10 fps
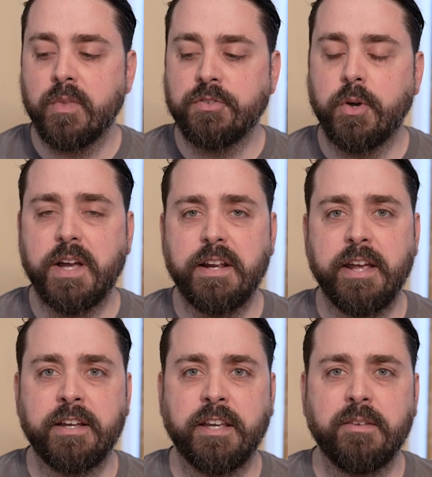so it
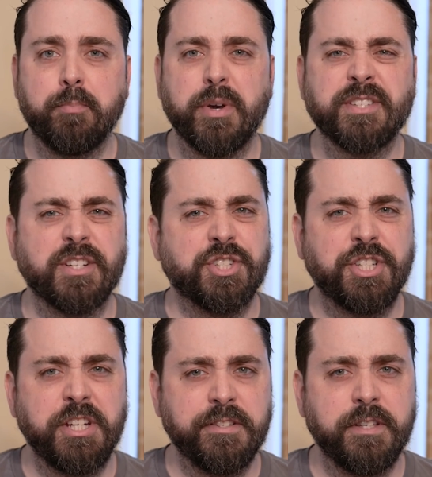kind of brings a
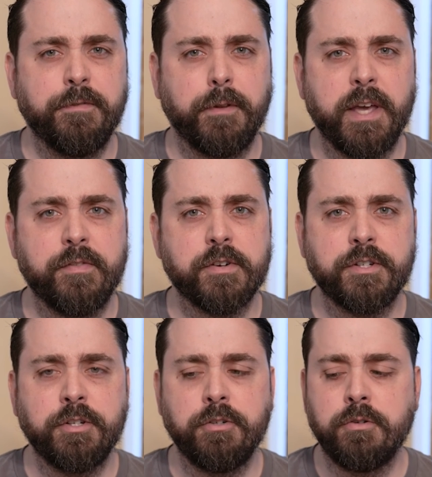cheesy flavor
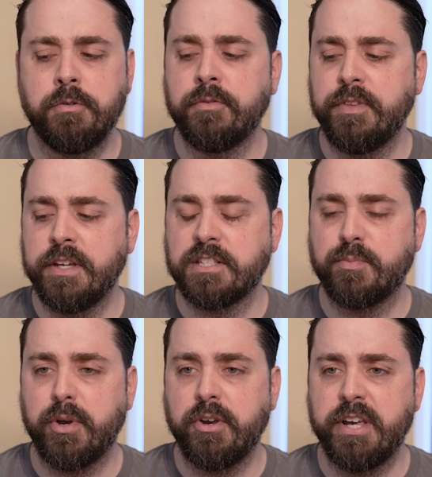to the
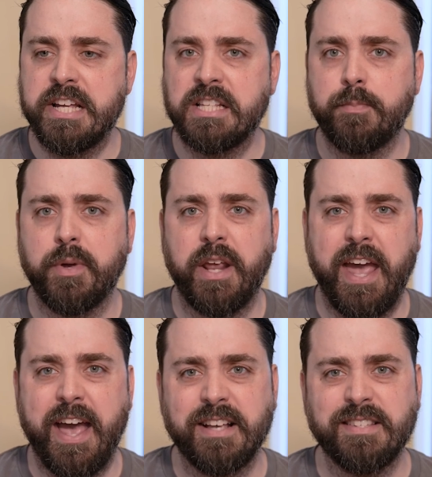experience, but it
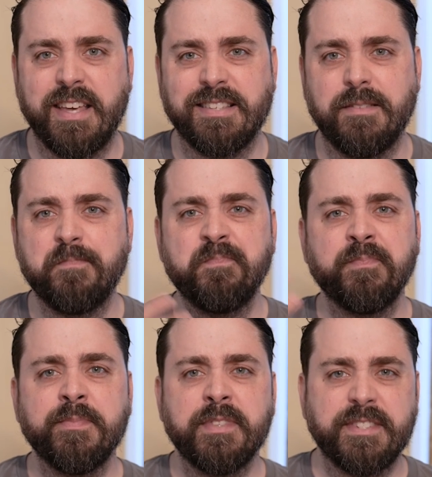has that
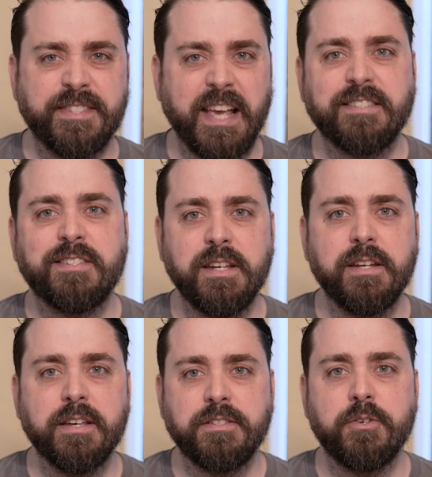
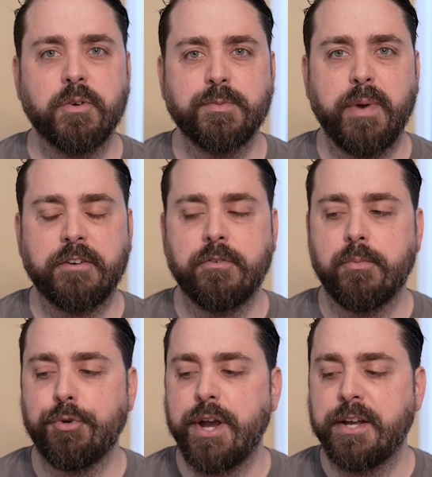zestiness you expect
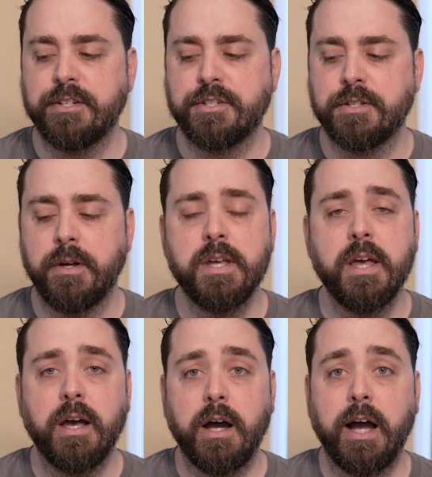from ranch.
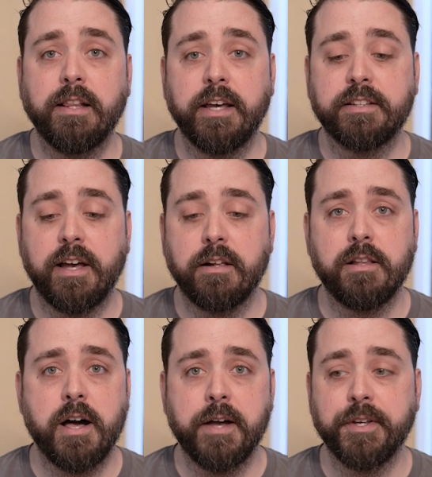I like that a
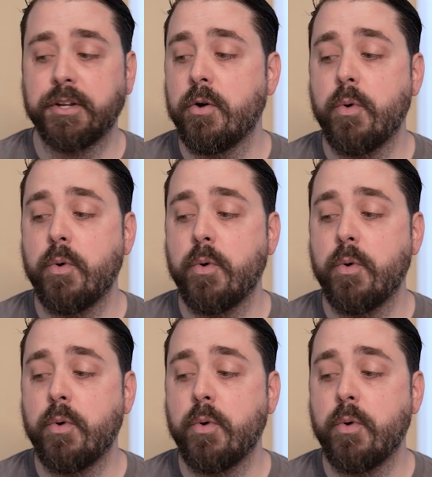lot. You know